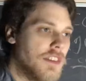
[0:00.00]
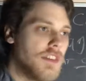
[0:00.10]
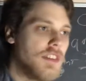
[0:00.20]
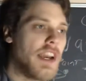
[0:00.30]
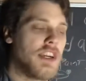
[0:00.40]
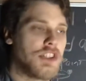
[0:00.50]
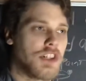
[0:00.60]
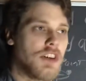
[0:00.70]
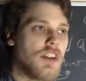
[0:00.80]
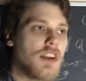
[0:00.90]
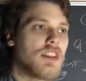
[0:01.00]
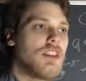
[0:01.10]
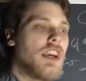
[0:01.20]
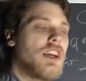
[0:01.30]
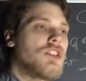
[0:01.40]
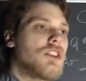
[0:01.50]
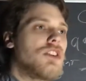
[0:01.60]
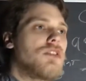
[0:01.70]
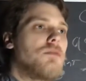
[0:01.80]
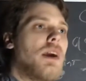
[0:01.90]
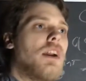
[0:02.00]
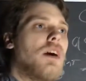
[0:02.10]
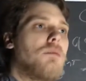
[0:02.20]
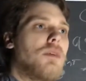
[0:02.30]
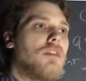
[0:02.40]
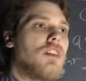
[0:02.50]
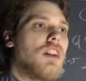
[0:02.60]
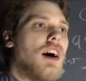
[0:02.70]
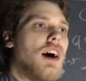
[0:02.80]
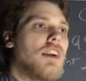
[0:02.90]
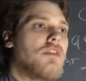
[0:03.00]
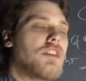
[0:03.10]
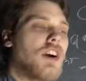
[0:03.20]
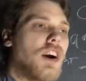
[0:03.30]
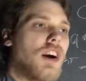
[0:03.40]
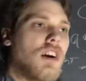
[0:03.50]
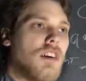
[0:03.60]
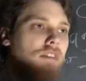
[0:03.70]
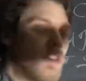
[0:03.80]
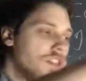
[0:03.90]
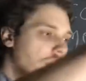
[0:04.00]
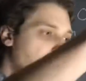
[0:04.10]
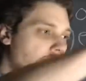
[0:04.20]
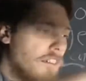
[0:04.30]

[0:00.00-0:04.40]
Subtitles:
in nature. Like nature is made up of a lot of curves